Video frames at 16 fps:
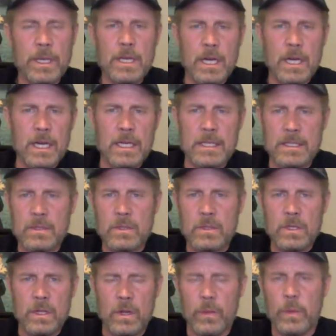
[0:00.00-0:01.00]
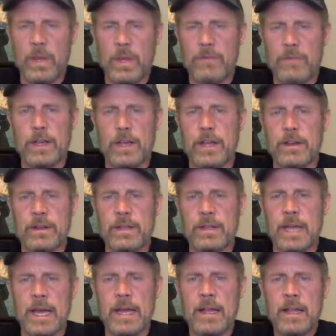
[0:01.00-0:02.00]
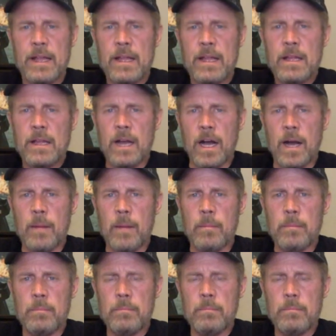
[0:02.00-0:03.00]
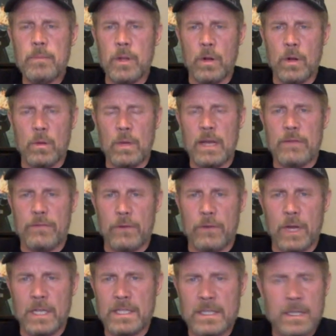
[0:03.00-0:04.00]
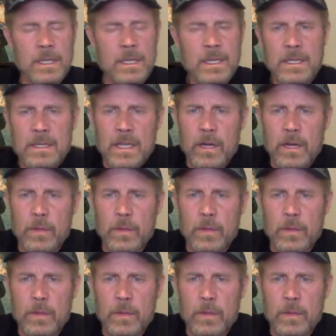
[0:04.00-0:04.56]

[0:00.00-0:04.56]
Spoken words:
because we figured that like for us,